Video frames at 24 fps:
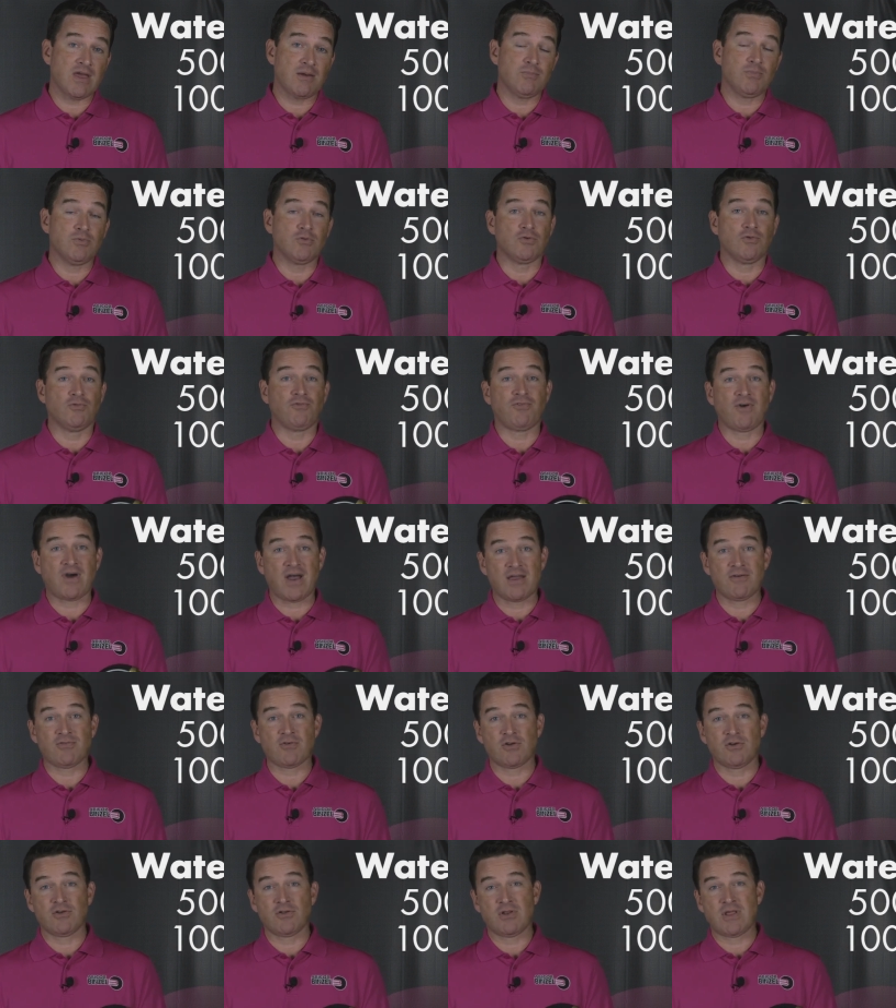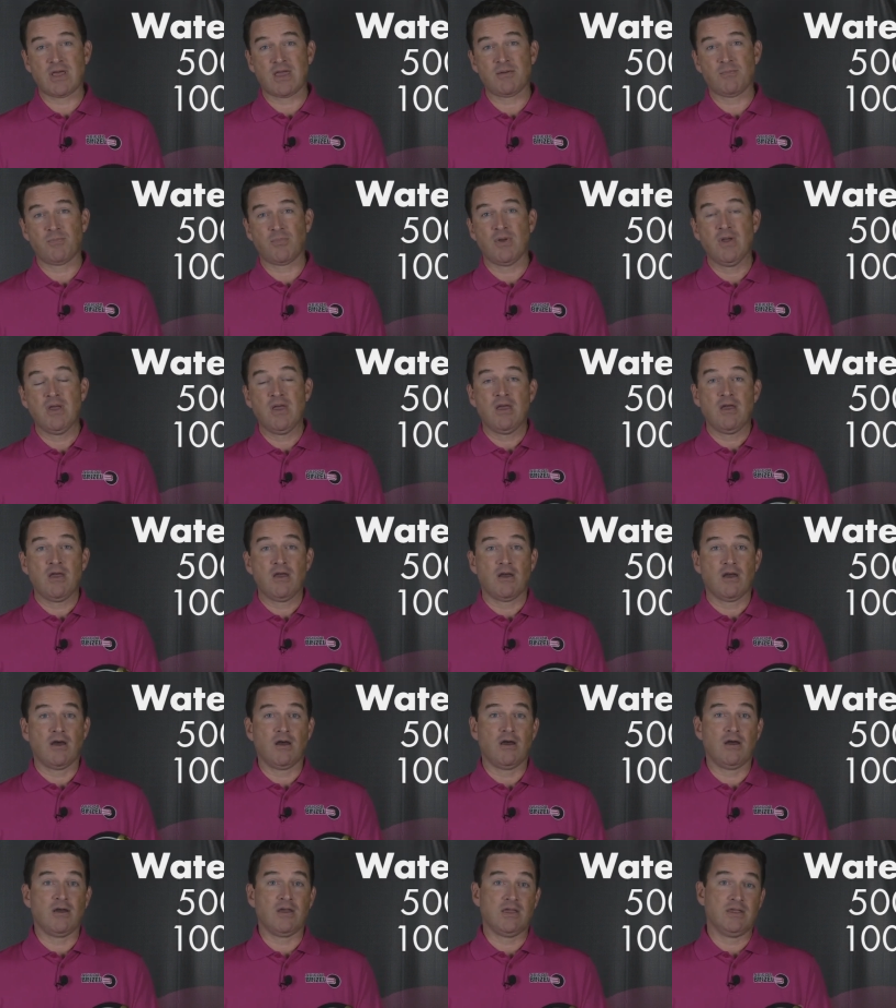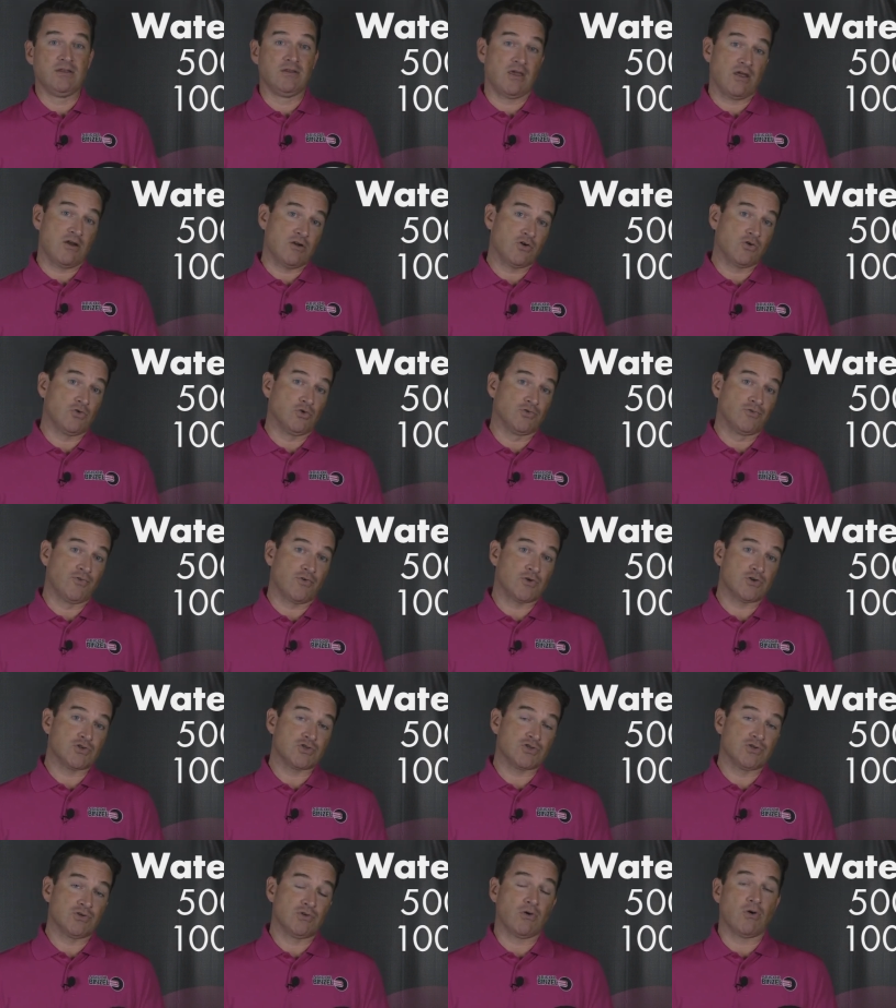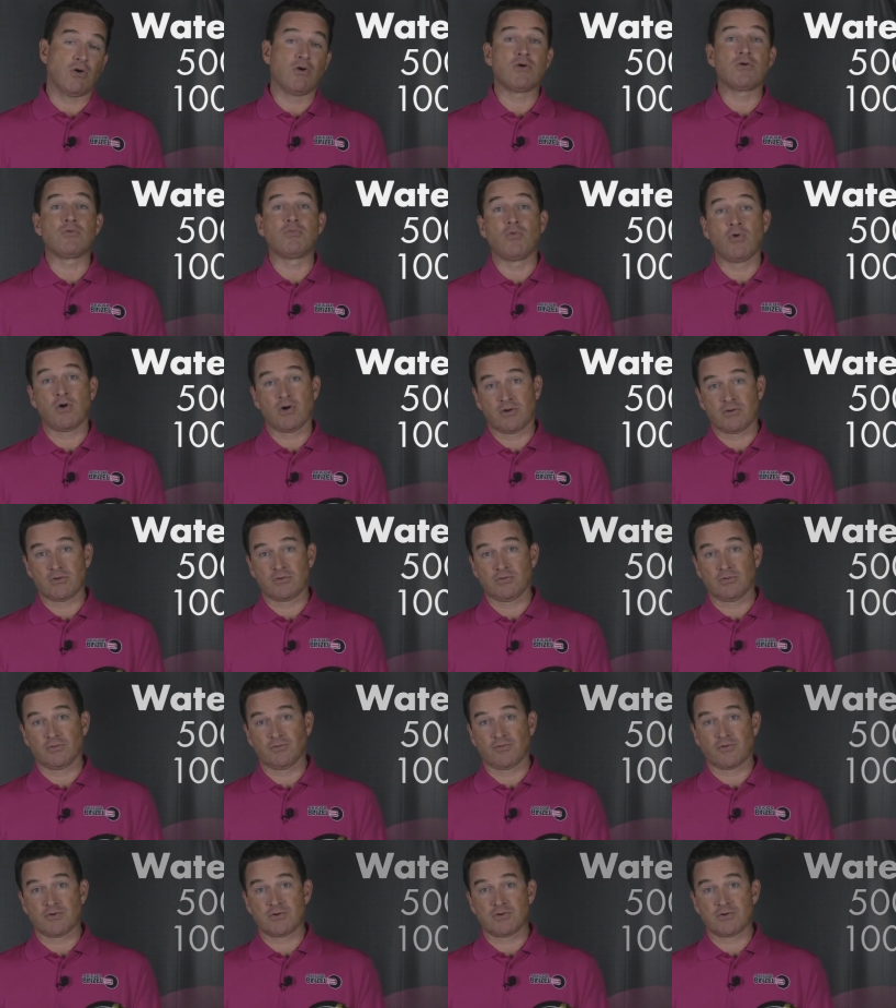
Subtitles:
amp to 500 amp in air-cooled version or water-cooled